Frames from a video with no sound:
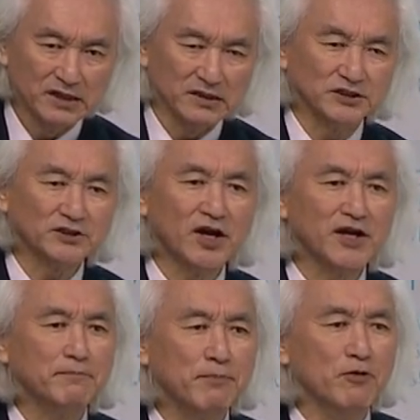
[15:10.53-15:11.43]
The
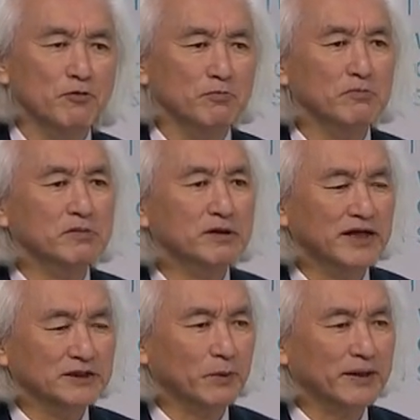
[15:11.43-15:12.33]
sonic boom
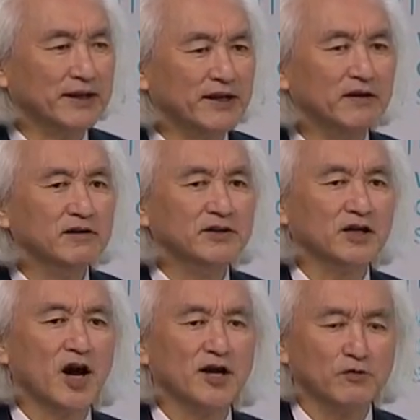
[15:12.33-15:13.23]
is what killed the
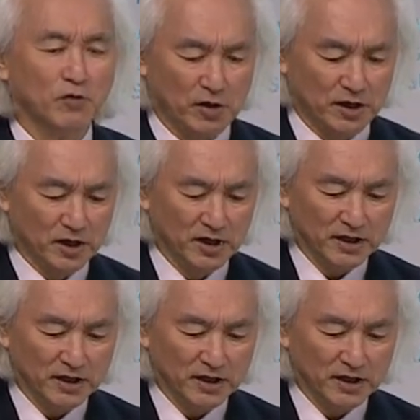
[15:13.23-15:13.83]
Concorde